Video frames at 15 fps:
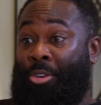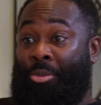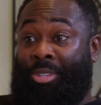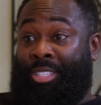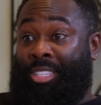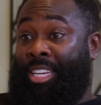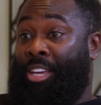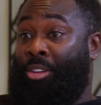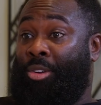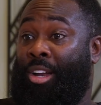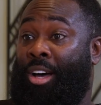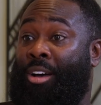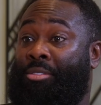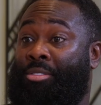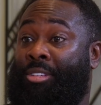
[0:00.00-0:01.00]
to go and get your
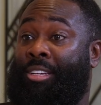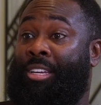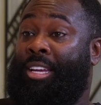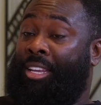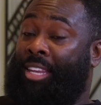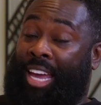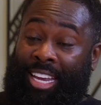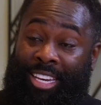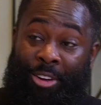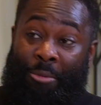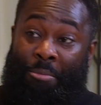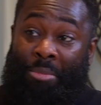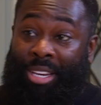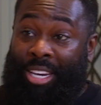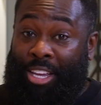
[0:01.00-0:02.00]
laugh. Now, it
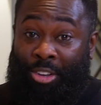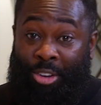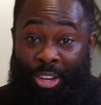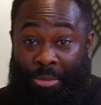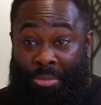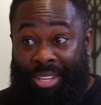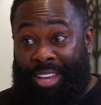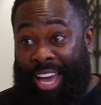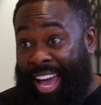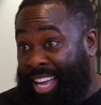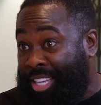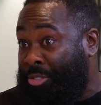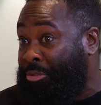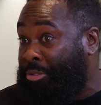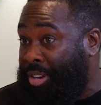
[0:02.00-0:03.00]
don't mean that you're going to be
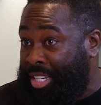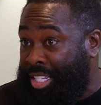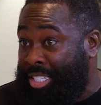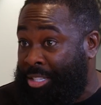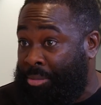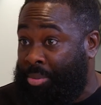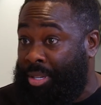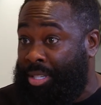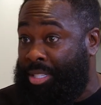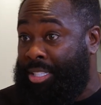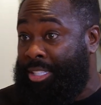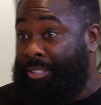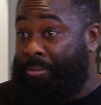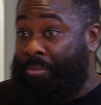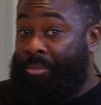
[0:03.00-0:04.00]
as funny as the
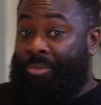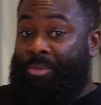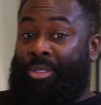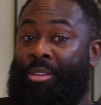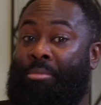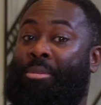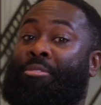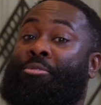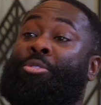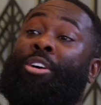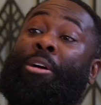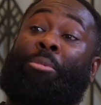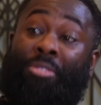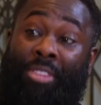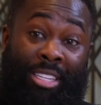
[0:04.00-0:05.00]
person, but if you
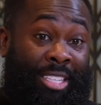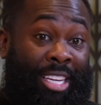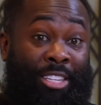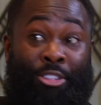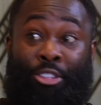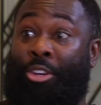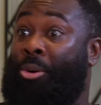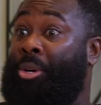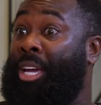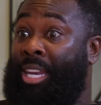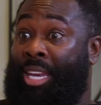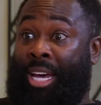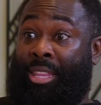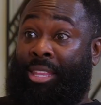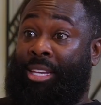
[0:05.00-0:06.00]
come off that stage and you don't get
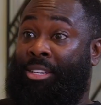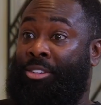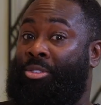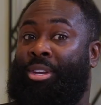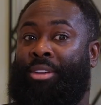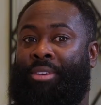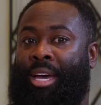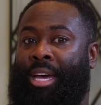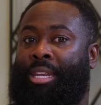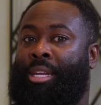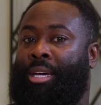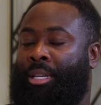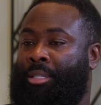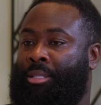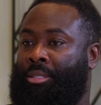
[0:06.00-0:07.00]
nothing, you never had
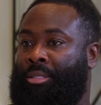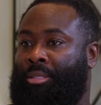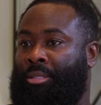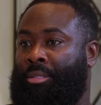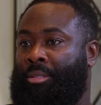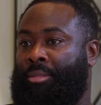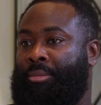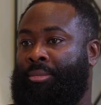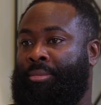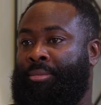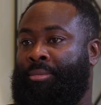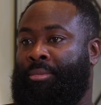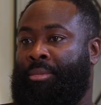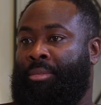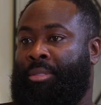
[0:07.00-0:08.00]
nothing.
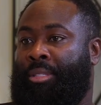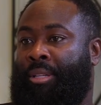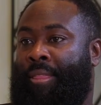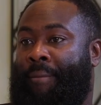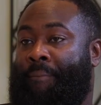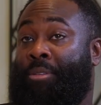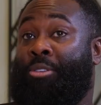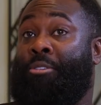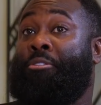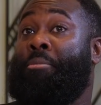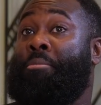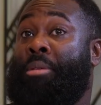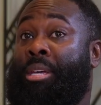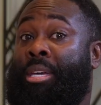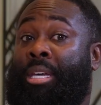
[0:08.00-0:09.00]
So for
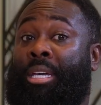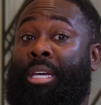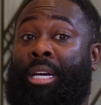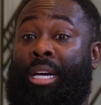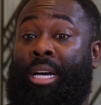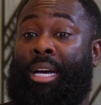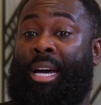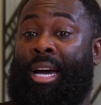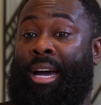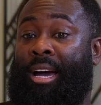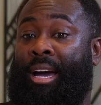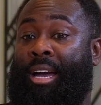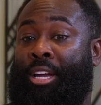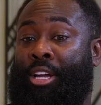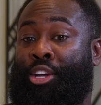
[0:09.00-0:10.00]
me,
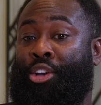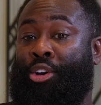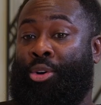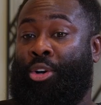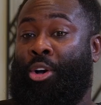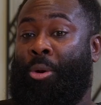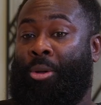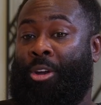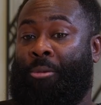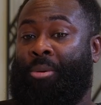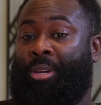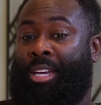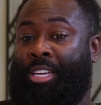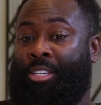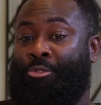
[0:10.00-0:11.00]
going
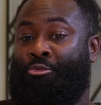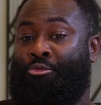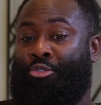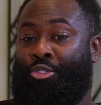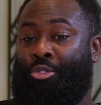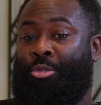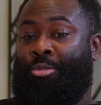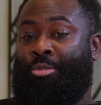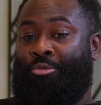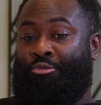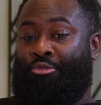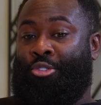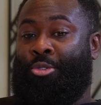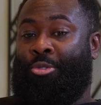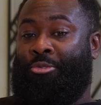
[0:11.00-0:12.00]
up against
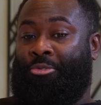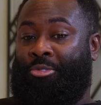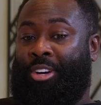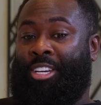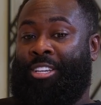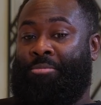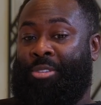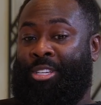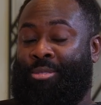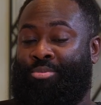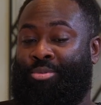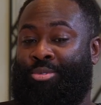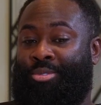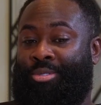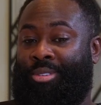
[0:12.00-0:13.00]
real funny
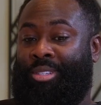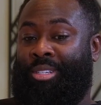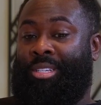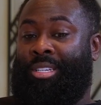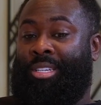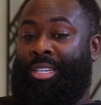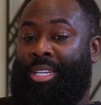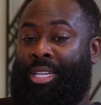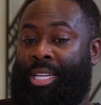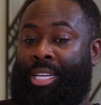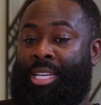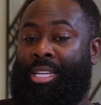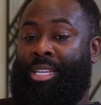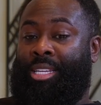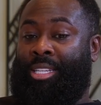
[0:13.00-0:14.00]
people
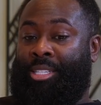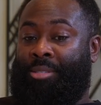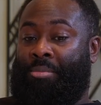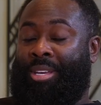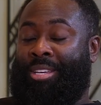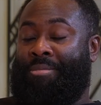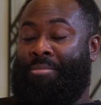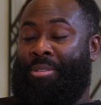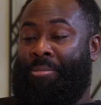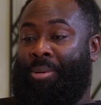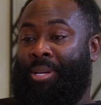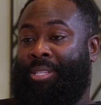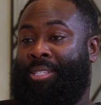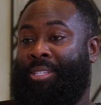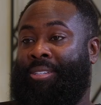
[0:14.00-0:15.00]
is making me
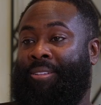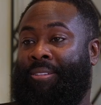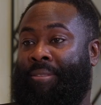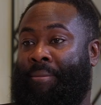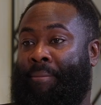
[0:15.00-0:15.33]
better.